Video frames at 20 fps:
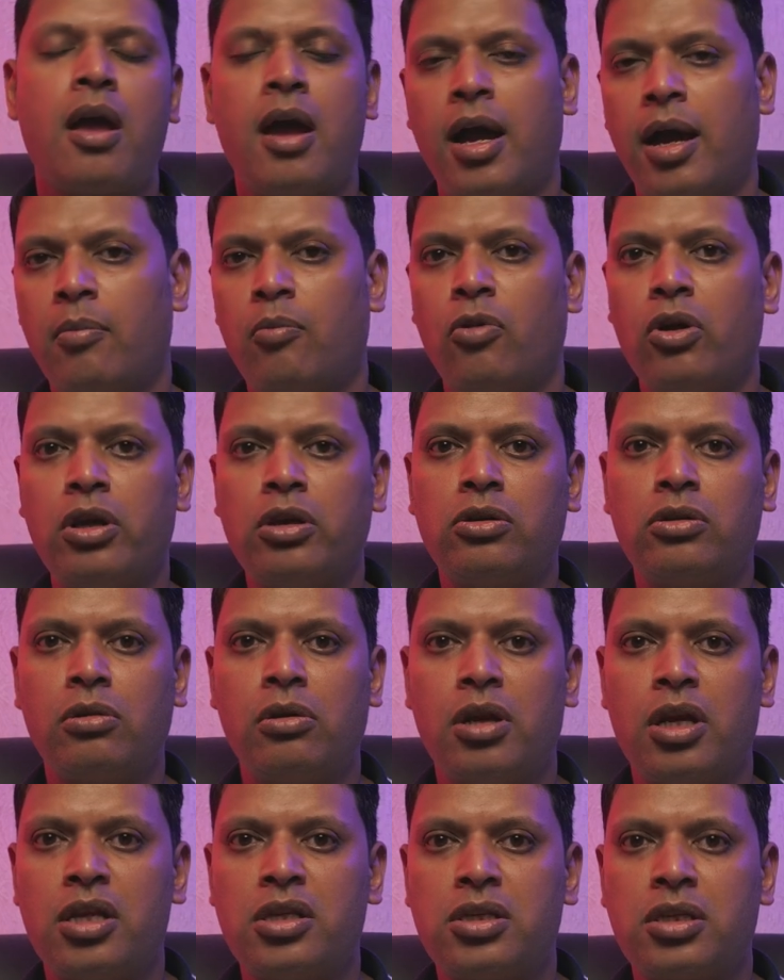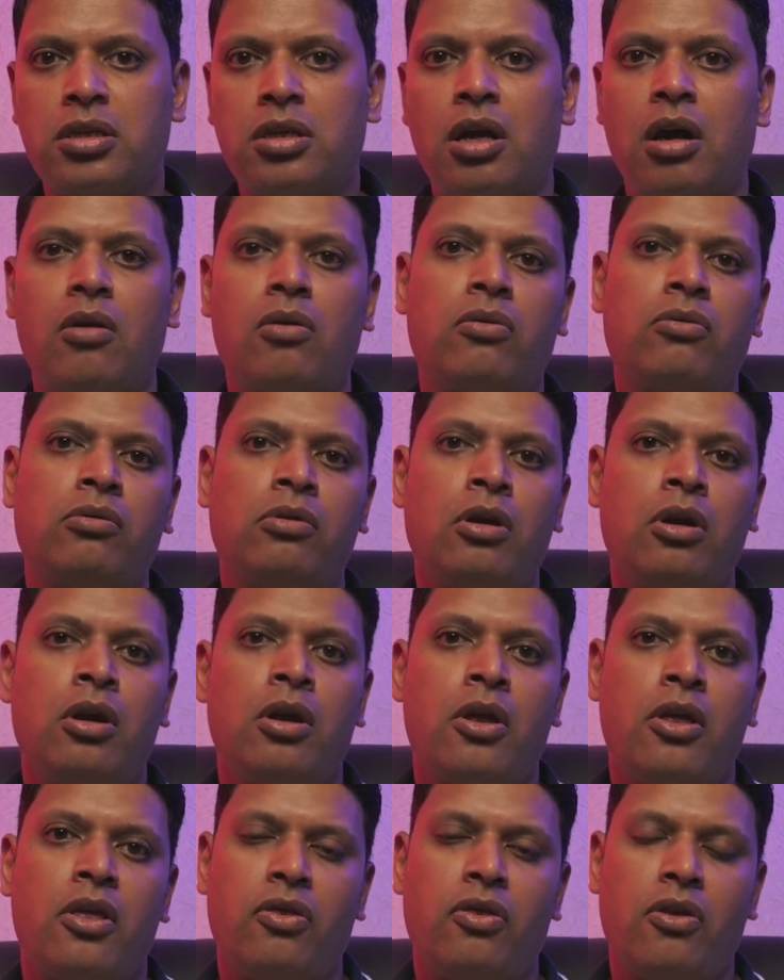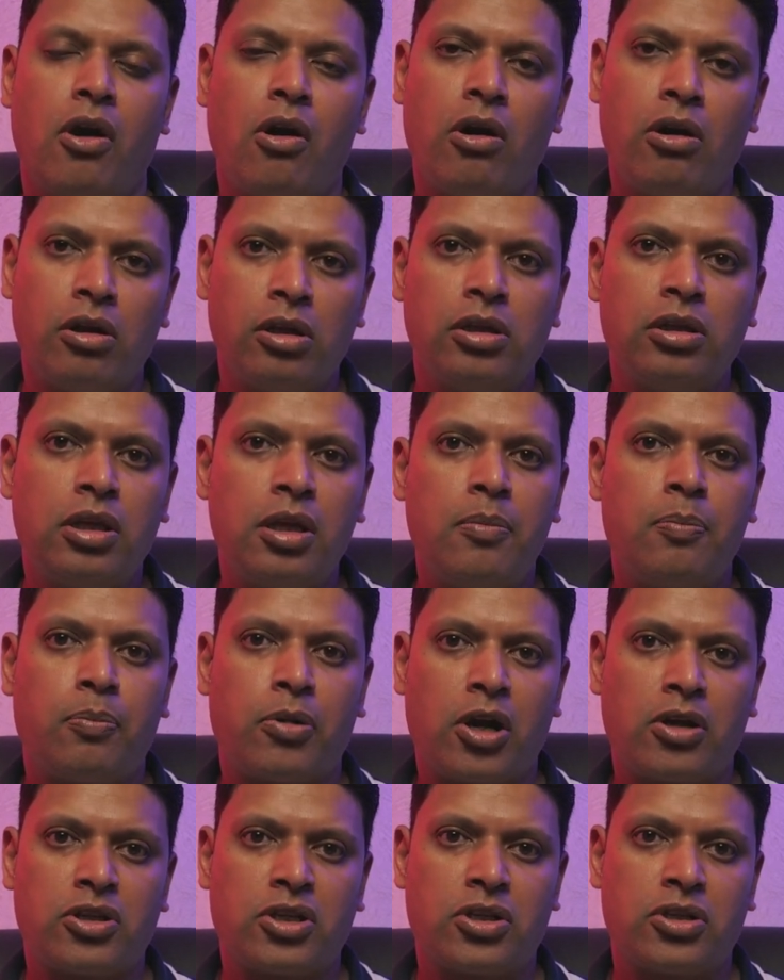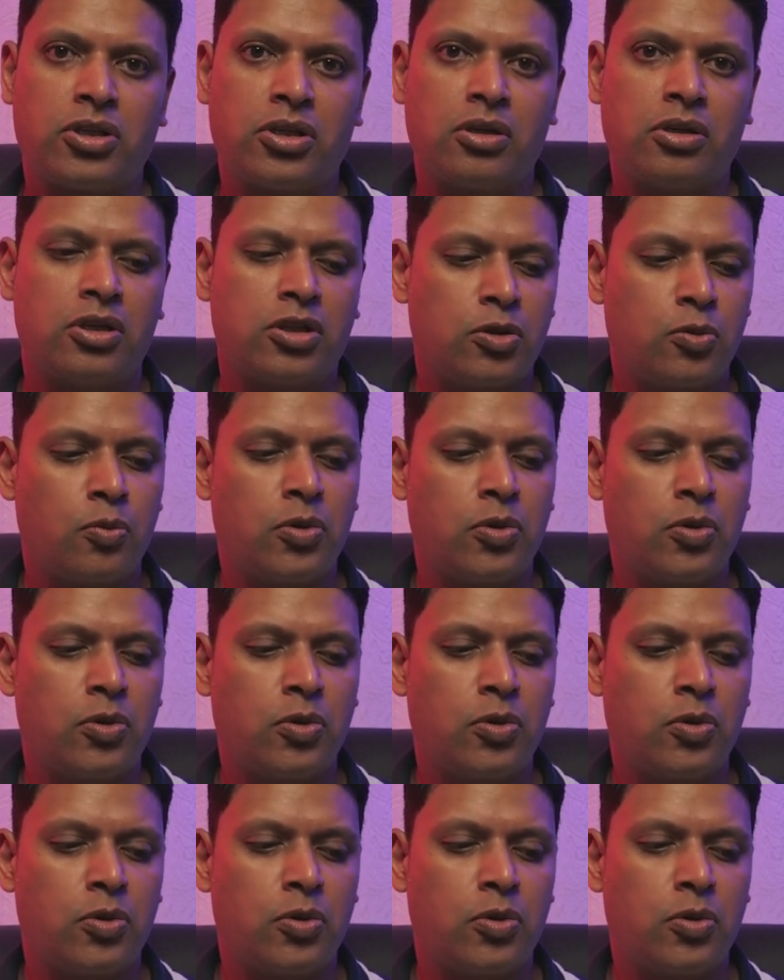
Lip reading: I'm going to list down all the processors